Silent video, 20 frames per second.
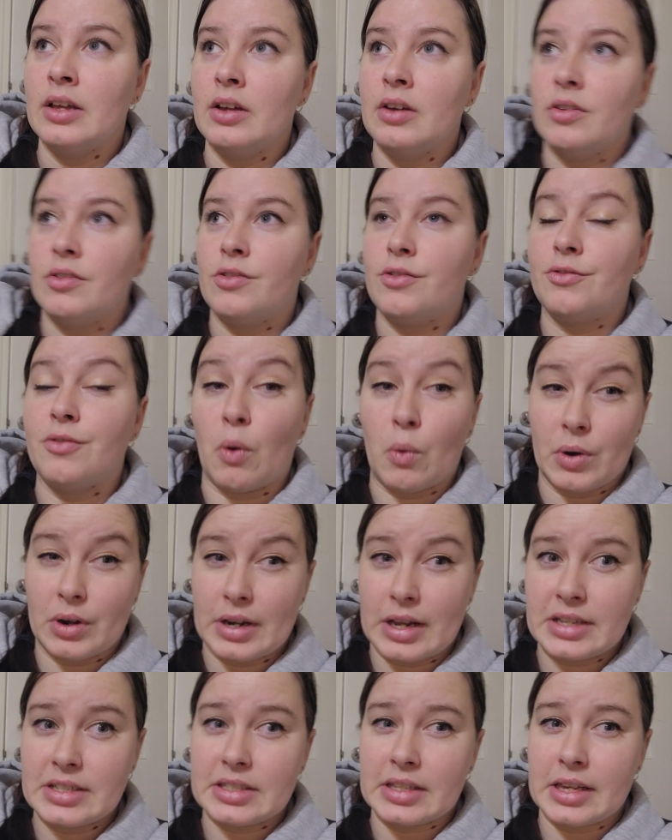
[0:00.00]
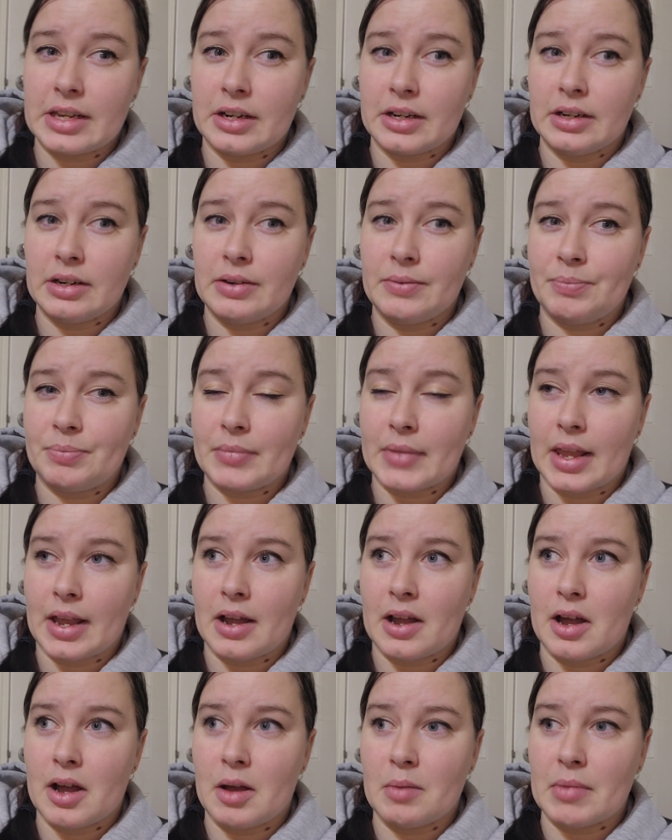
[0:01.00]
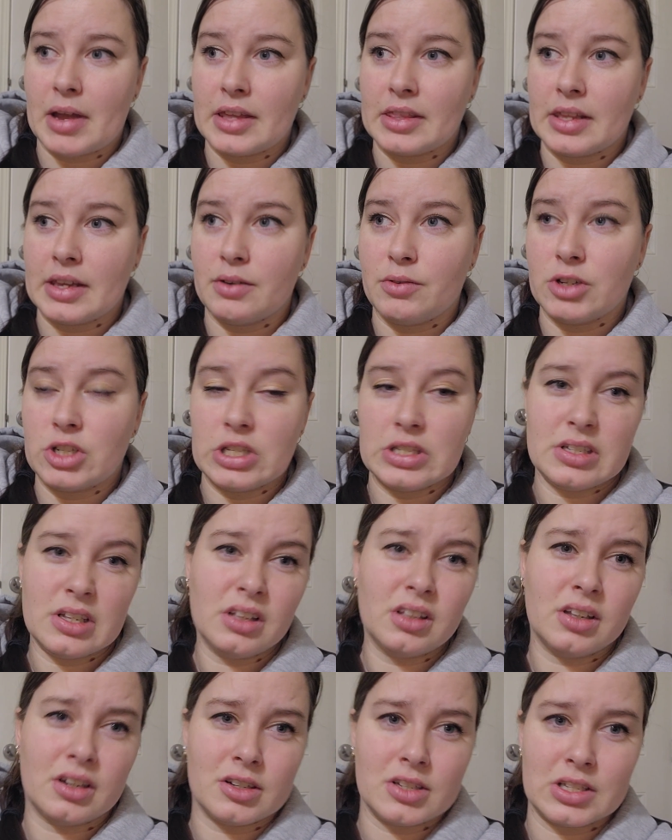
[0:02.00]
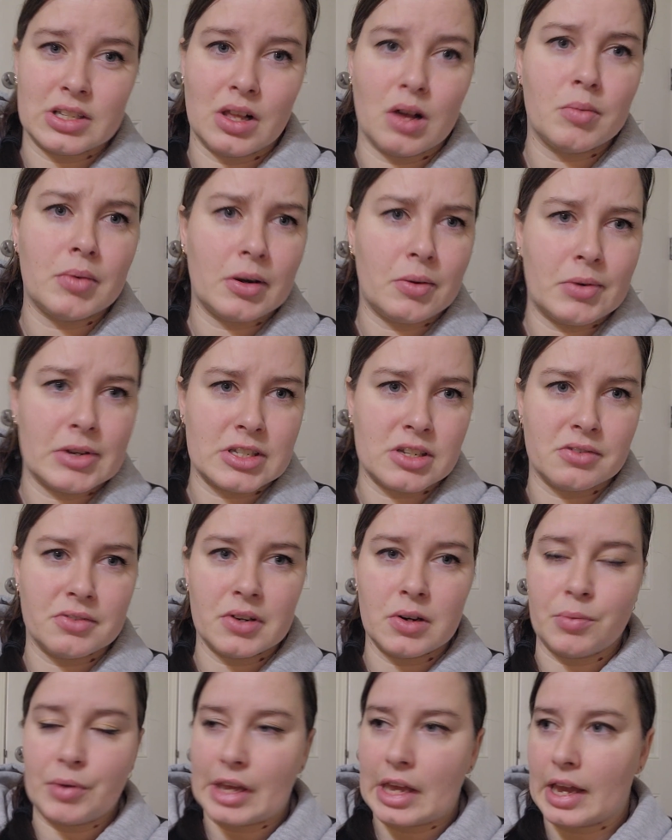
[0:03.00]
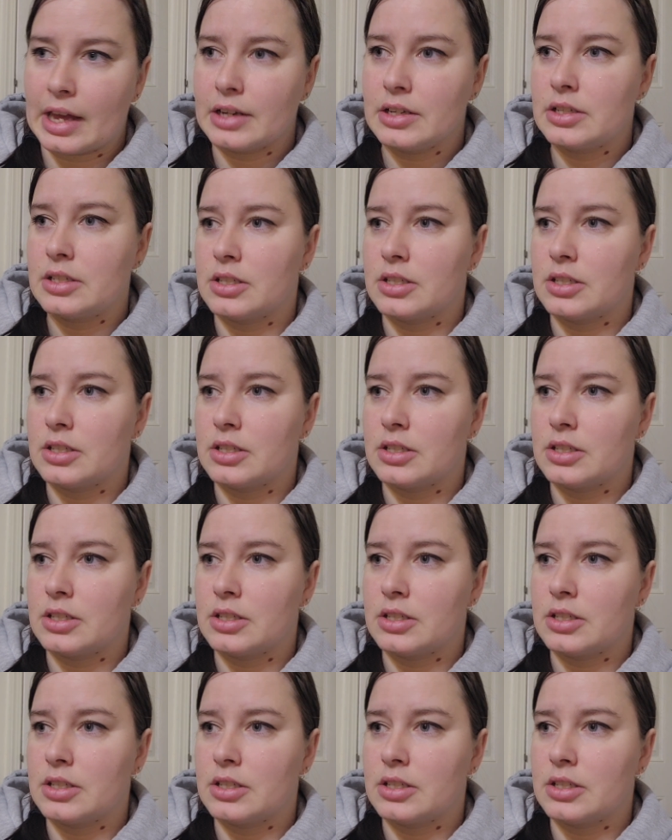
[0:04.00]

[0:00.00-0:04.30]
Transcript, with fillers: four days later, um, I think, which is a little slow, but it was over a weekend.